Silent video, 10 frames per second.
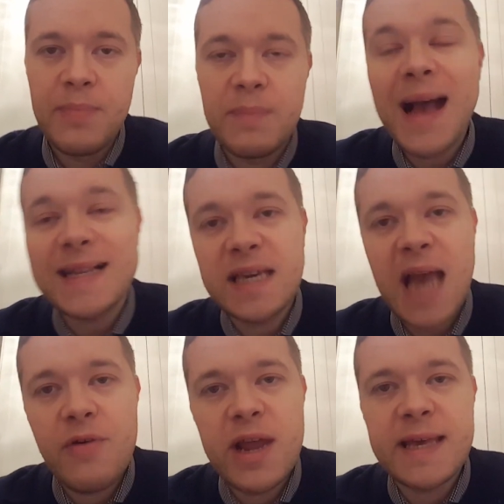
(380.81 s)
But back to
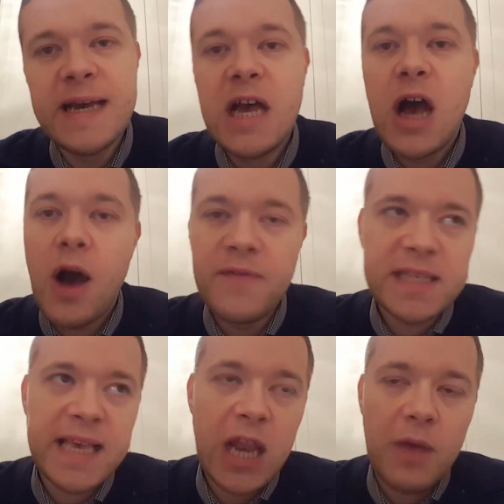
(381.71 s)
Carrick.
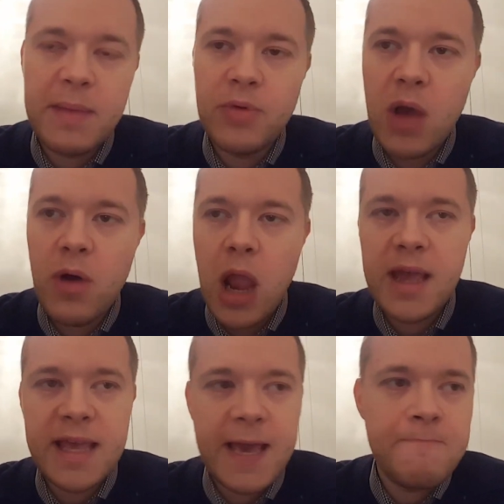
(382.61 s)
Obviously, a lot of people know I
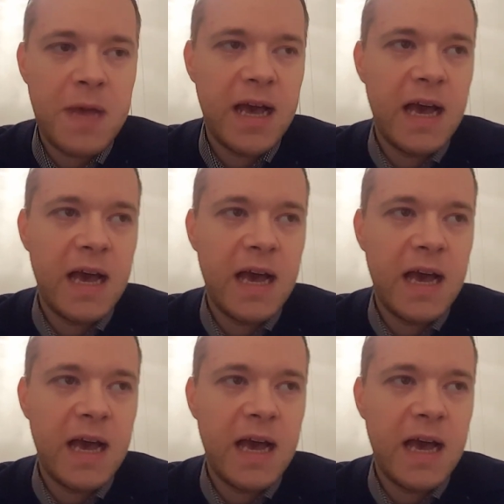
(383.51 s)
like him.